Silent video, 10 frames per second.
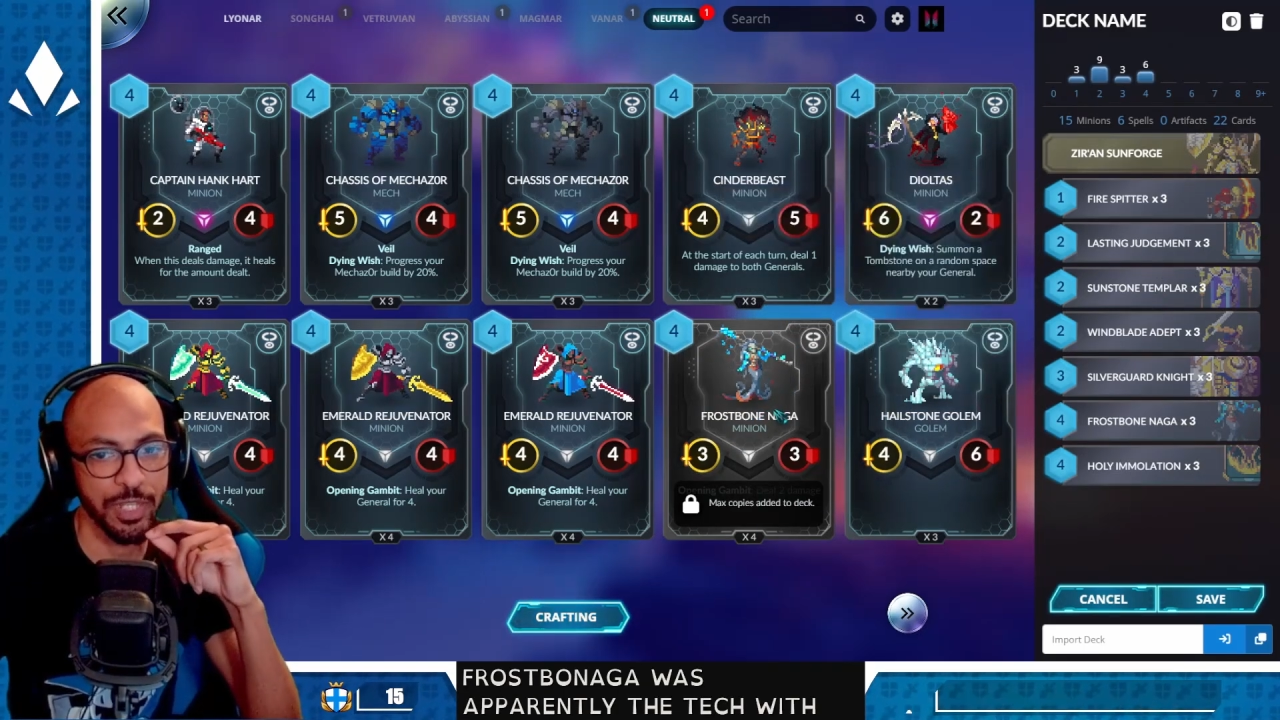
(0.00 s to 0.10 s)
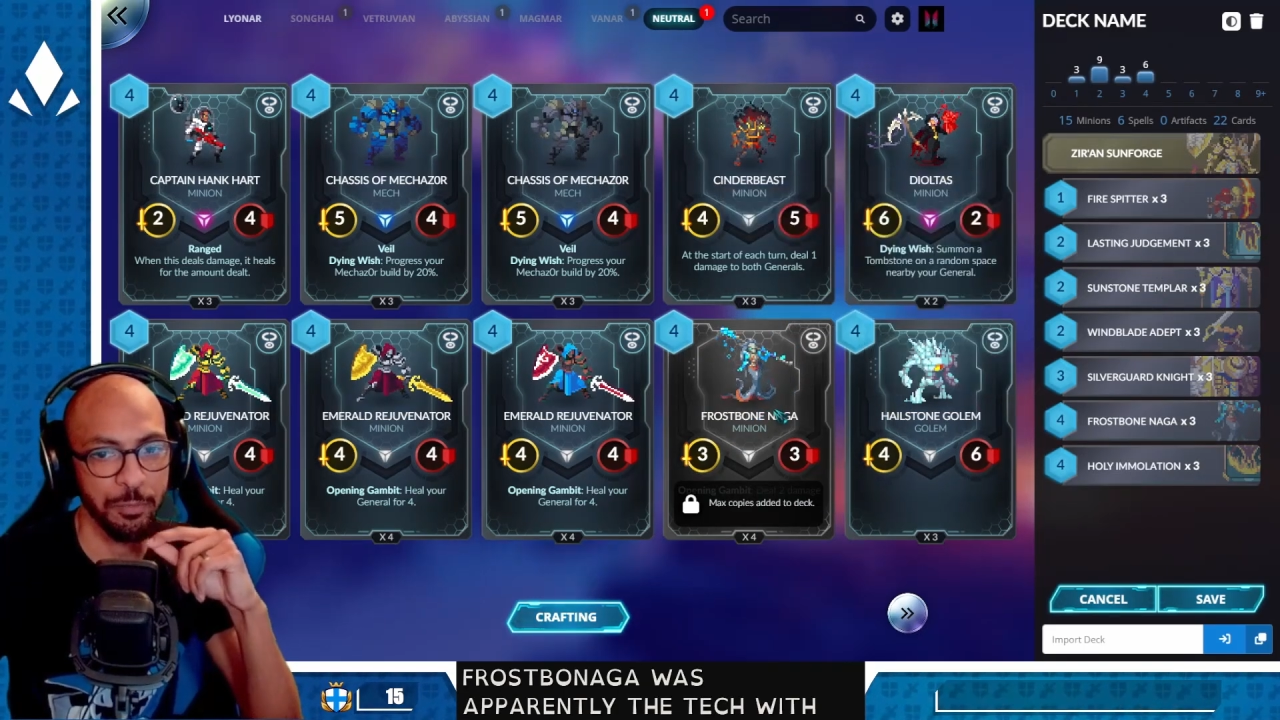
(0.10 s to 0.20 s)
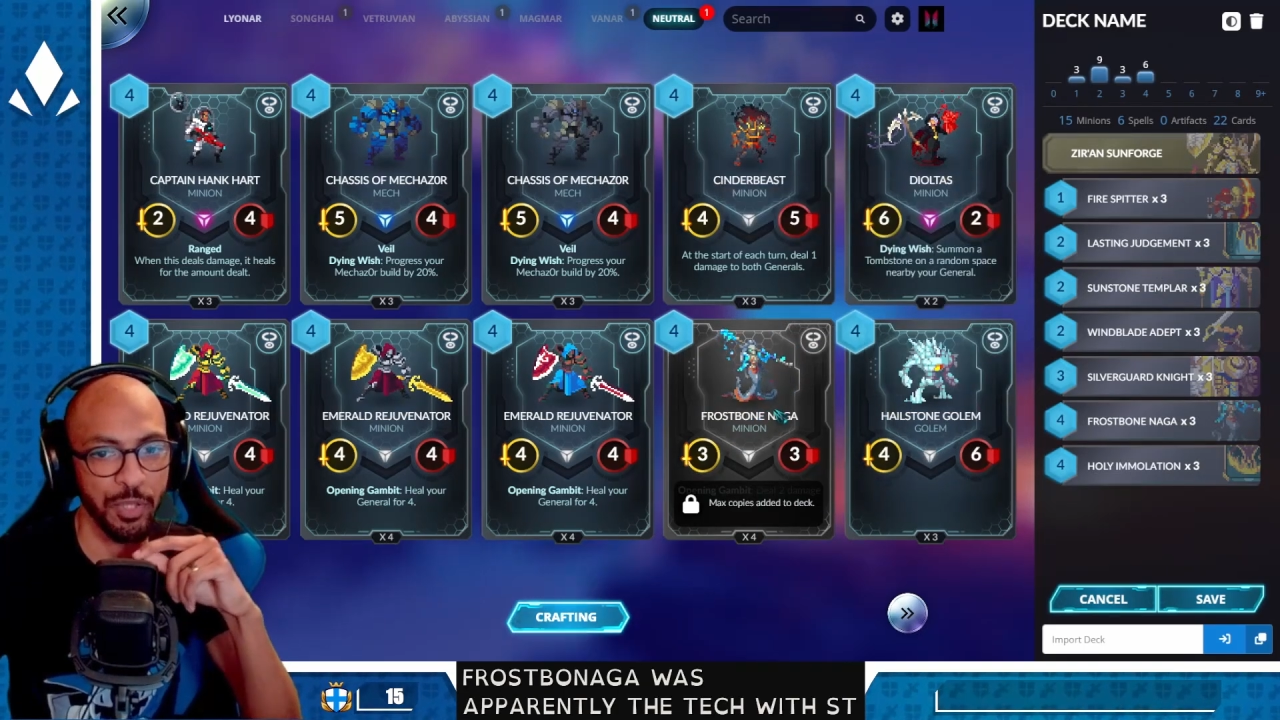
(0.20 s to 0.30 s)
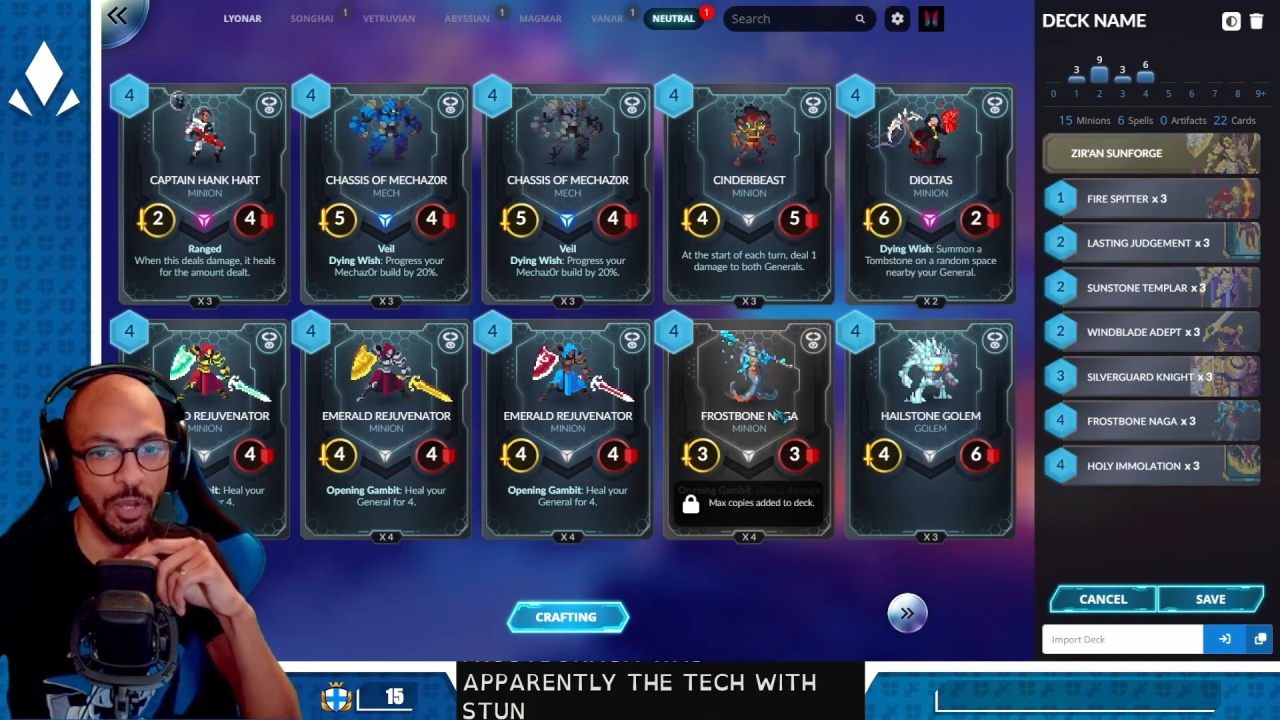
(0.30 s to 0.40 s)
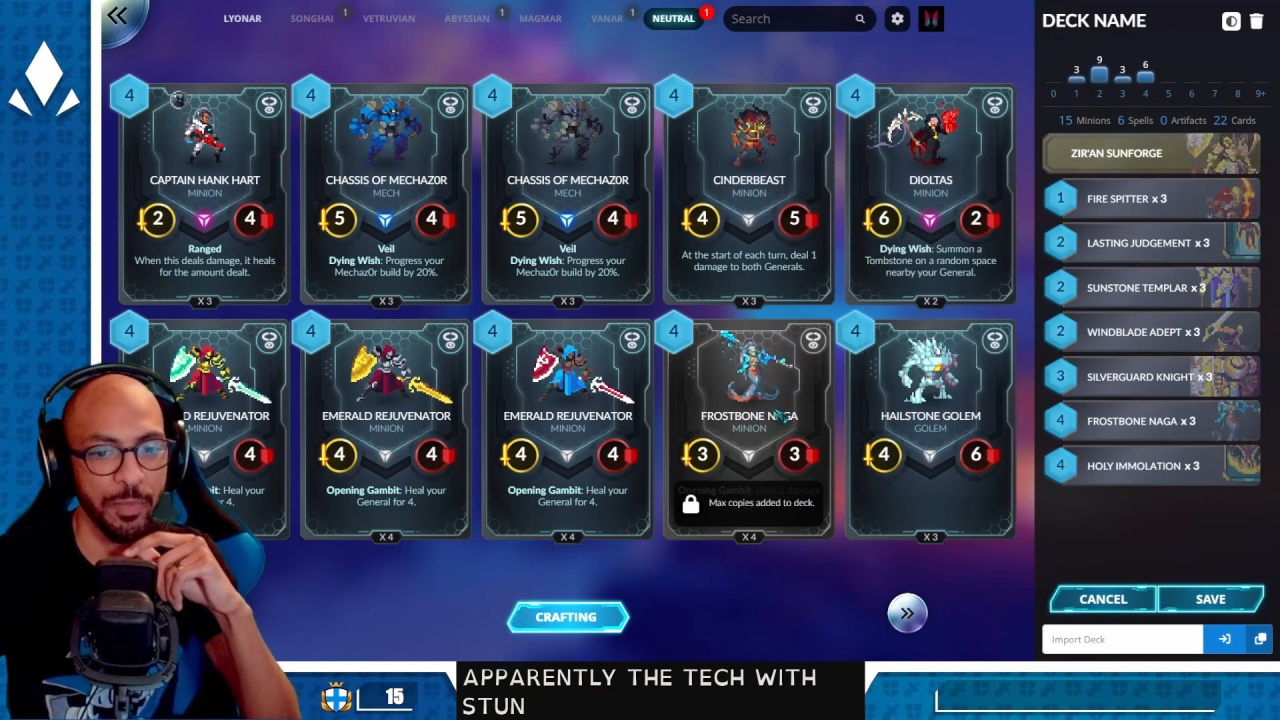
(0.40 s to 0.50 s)

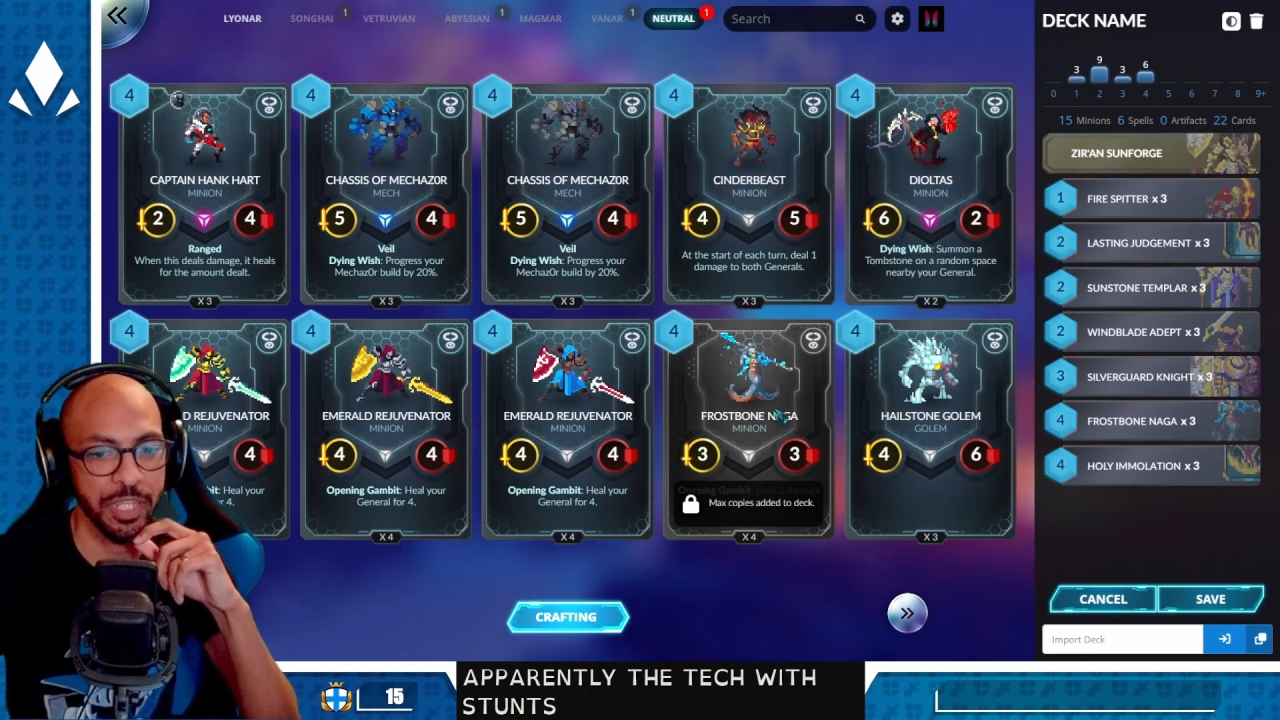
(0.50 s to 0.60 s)
Templar.